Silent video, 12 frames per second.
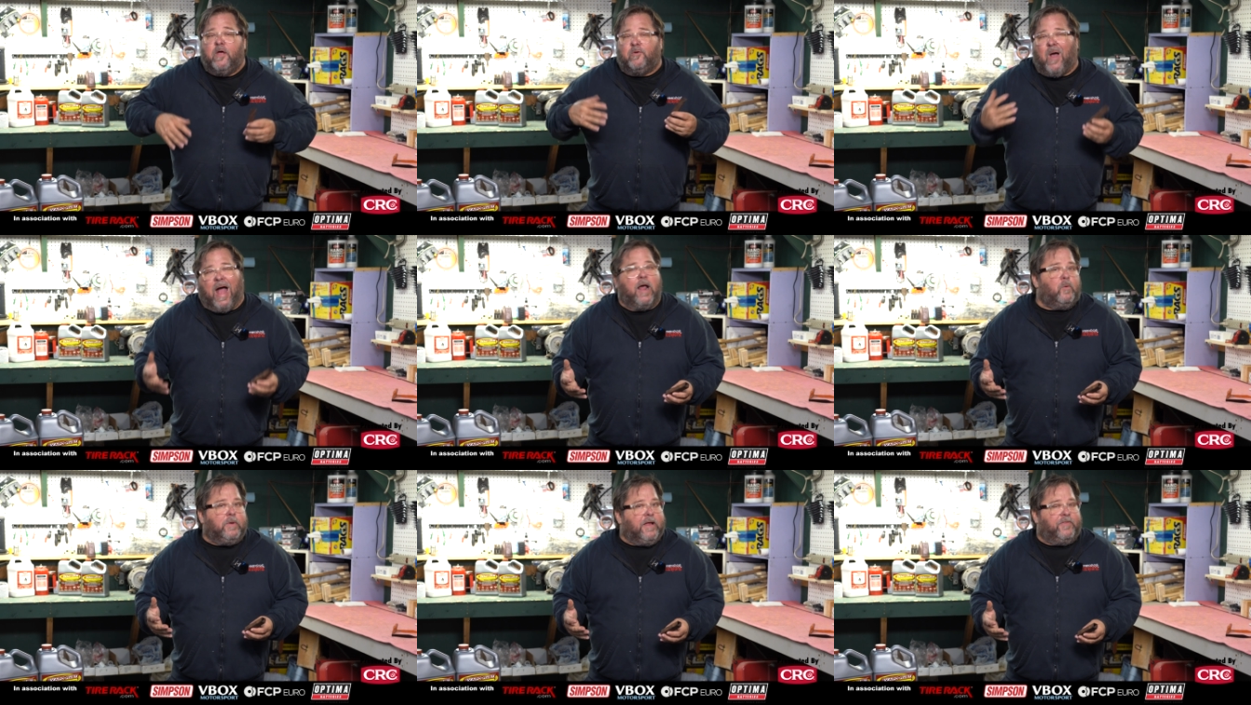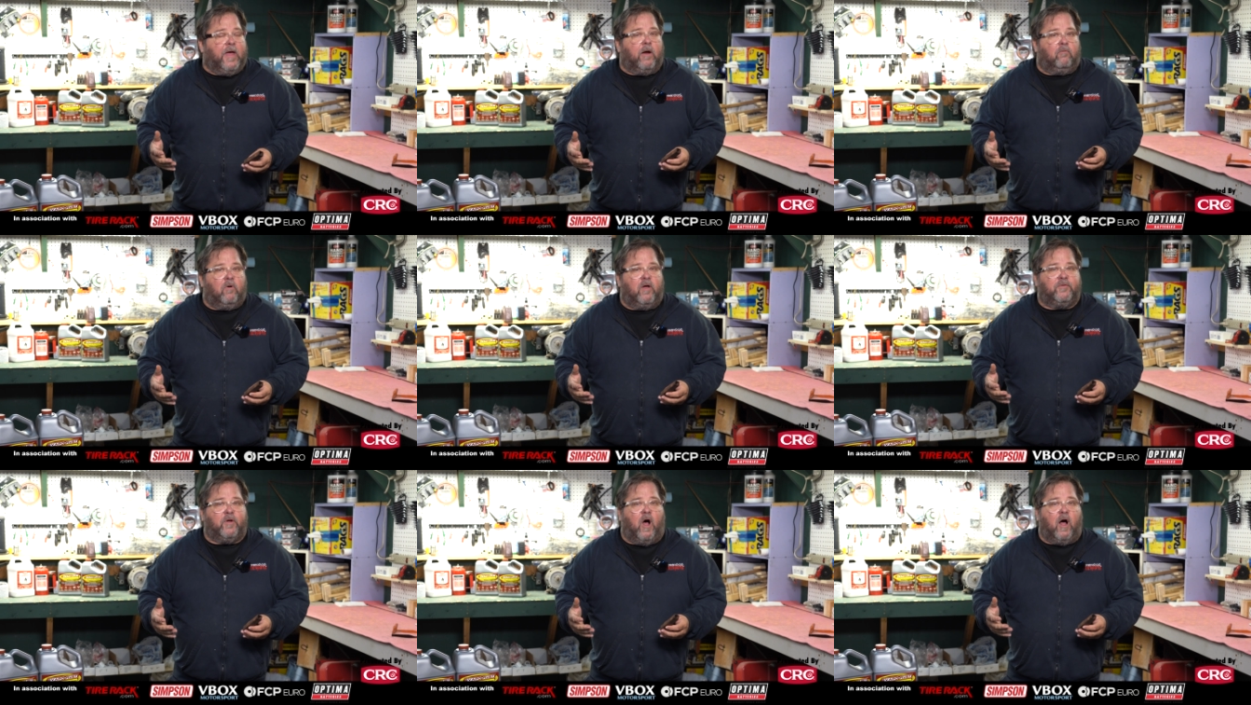So how do we get that
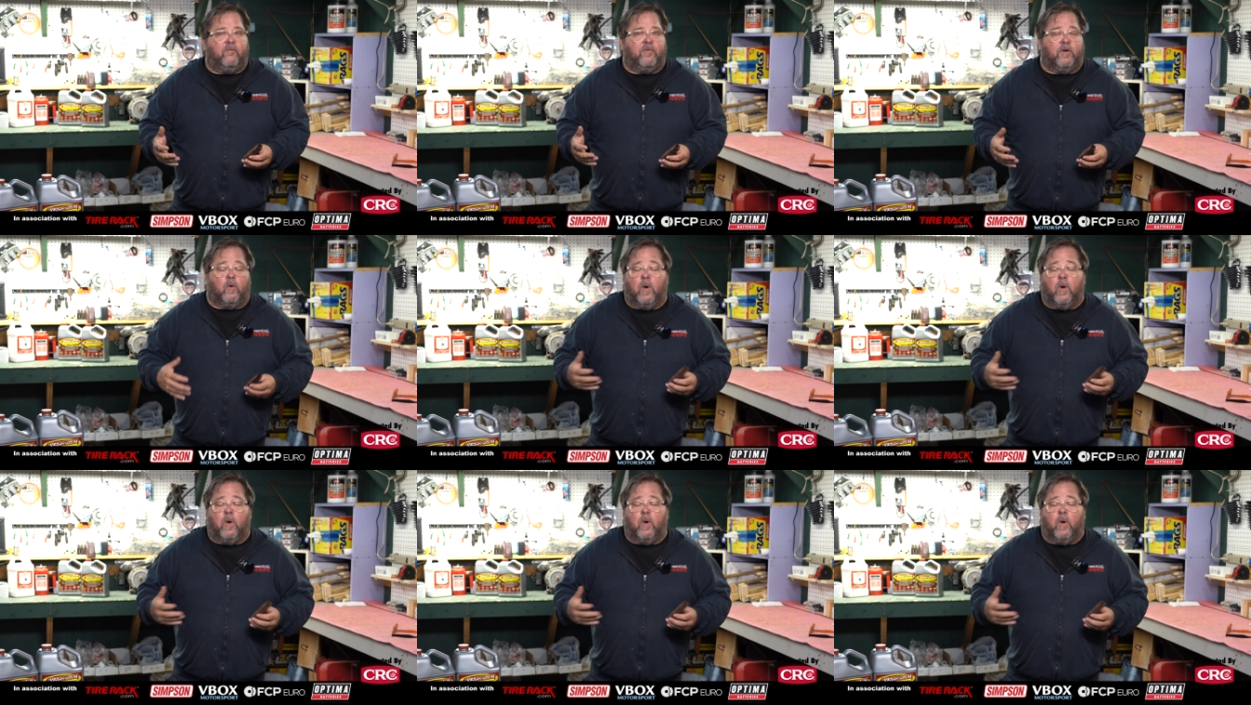rust off of there?